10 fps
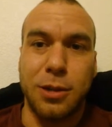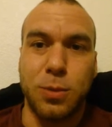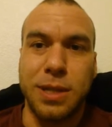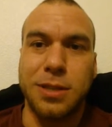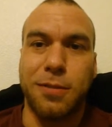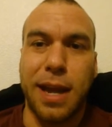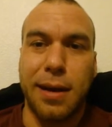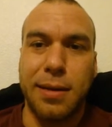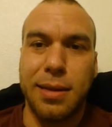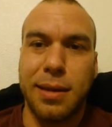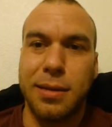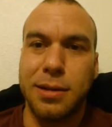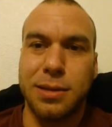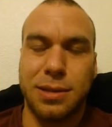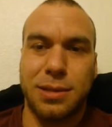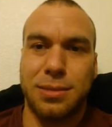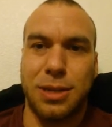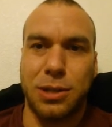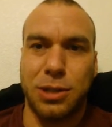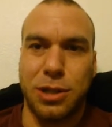There's bits of hair in there, there's
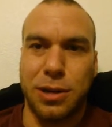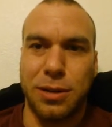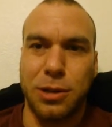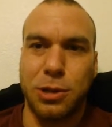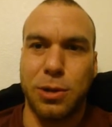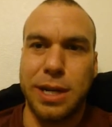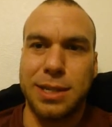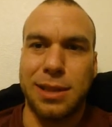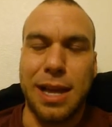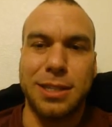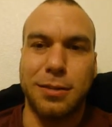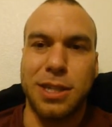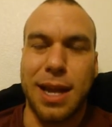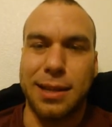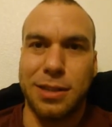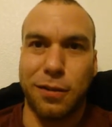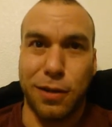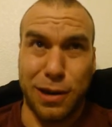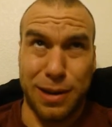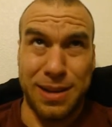dirt, there's grease, lots of sites
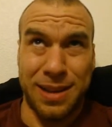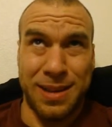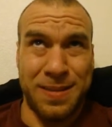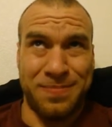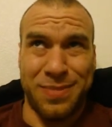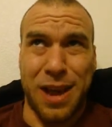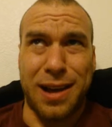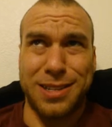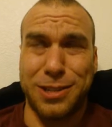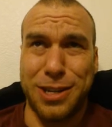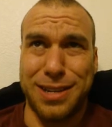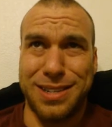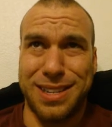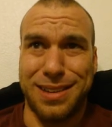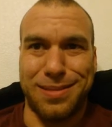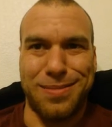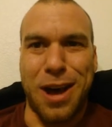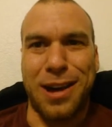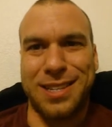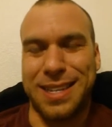for oxygen to
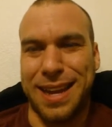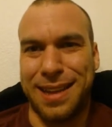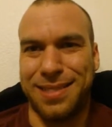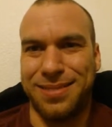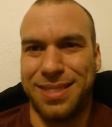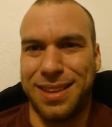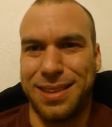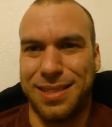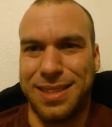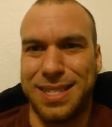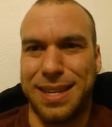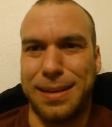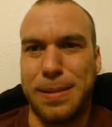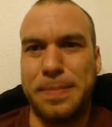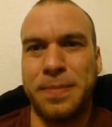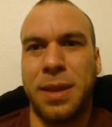oxidate the steel.